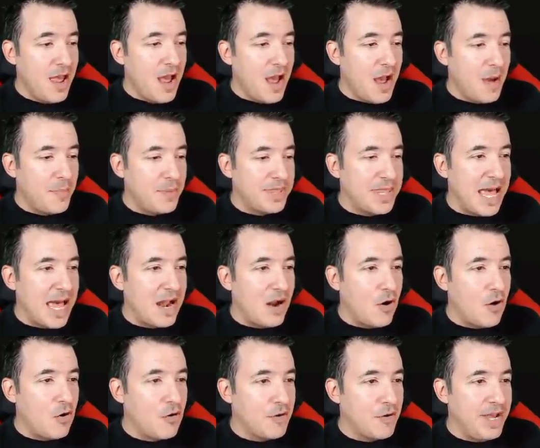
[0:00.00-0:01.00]
But that
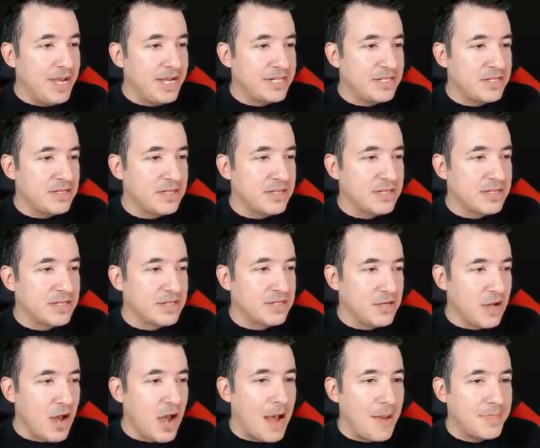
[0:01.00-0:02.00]
all gets
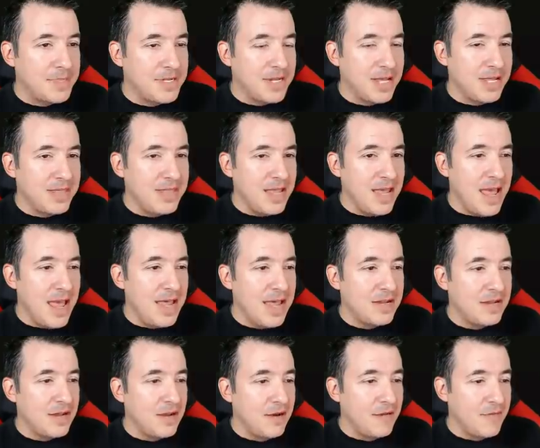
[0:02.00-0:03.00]
stopped at the
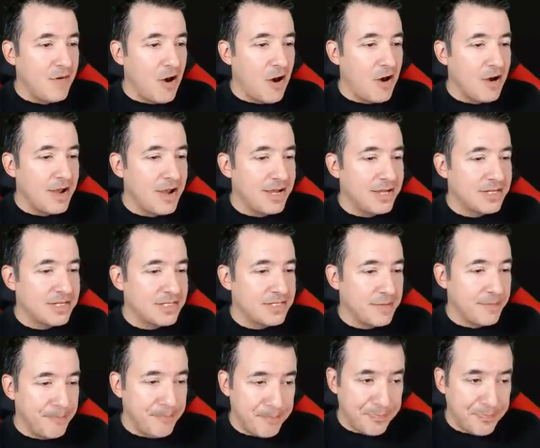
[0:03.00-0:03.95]
end of August